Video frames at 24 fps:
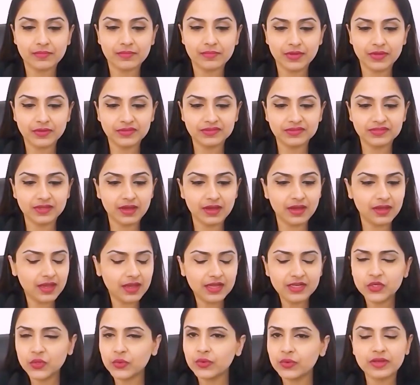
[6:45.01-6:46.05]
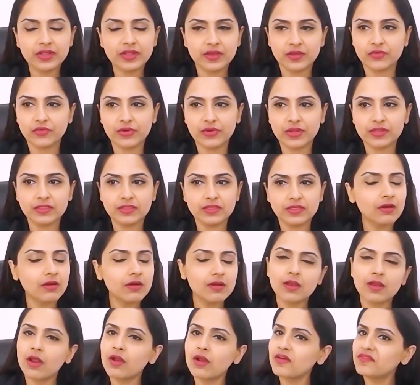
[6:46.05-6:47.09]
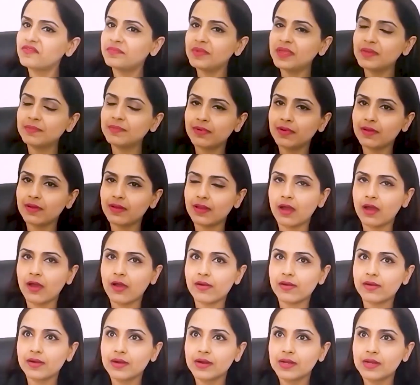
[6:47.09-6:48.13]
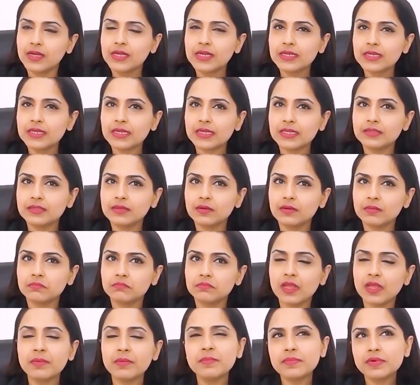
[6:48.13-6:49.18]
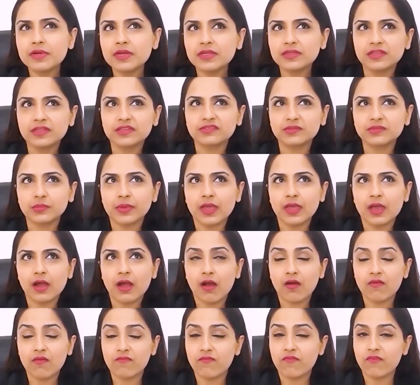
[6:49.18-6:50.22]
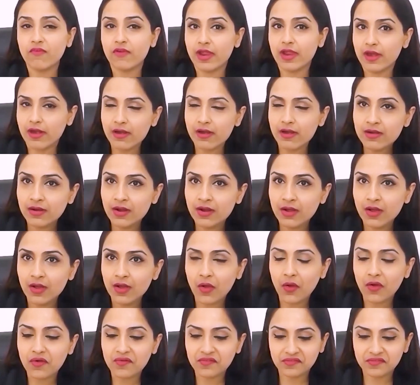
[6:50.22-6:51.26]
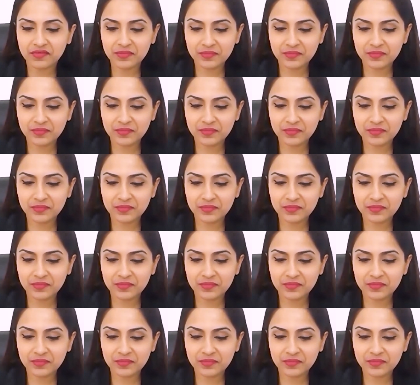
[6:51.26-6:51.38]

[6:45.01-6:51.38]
Because I totally agree. Not a lot of people are either, let me put it this way, aware of